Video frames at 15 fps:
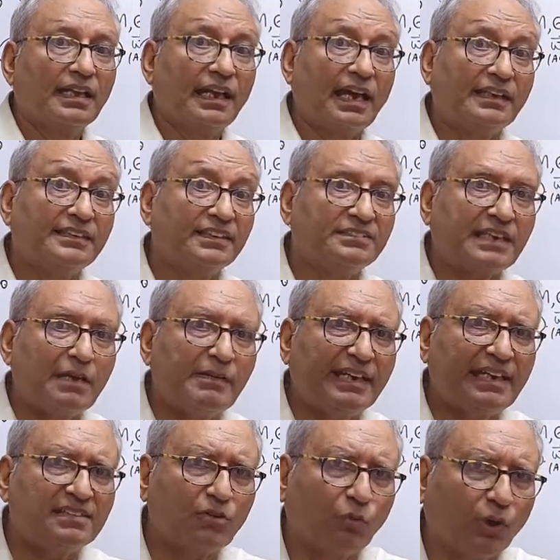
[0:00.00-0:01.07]
and this time it
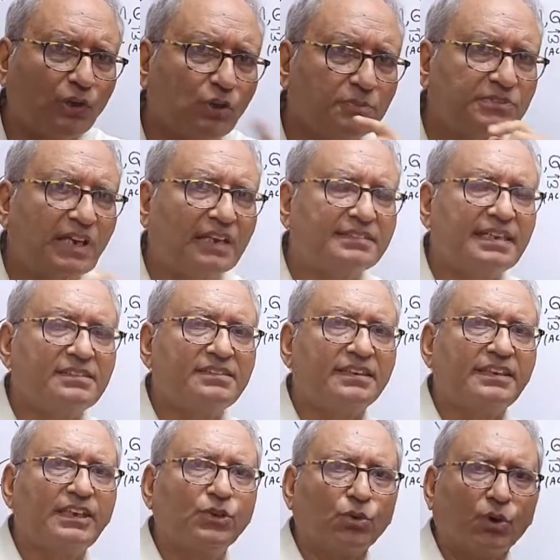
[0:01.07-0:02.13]
has a volume charge
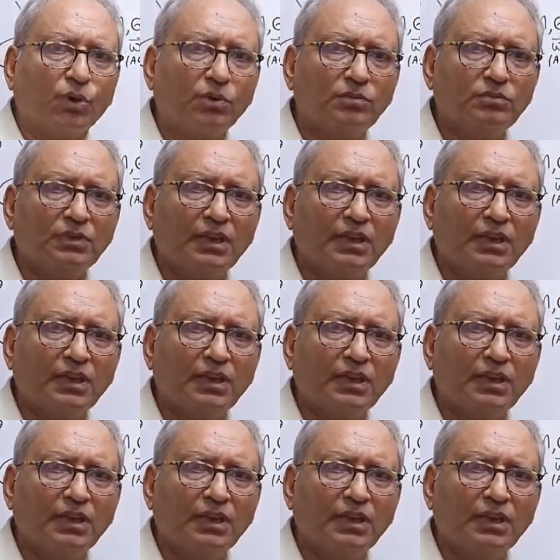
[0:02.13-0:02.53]
density rho.